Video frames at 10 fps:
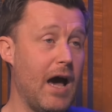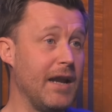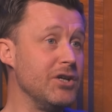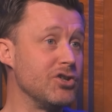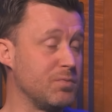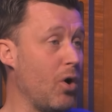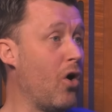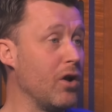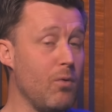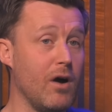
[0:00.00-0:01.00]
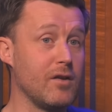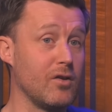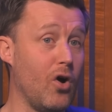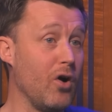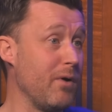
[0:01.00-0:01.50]
And he just, all he
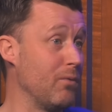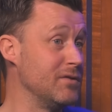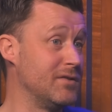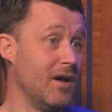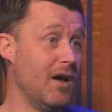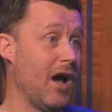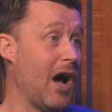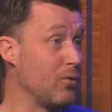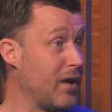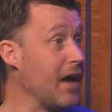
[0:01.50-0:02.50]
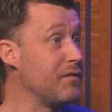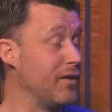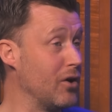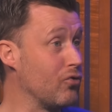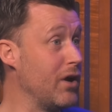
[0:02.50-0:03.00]
wanted to talk about was how
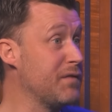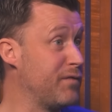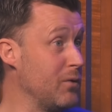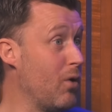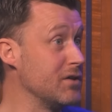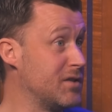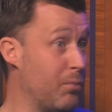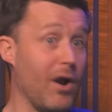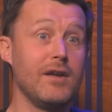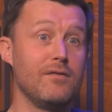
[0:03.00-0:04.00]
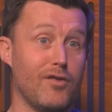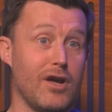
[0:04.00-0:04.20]
thankful and grateful he was to Brighton for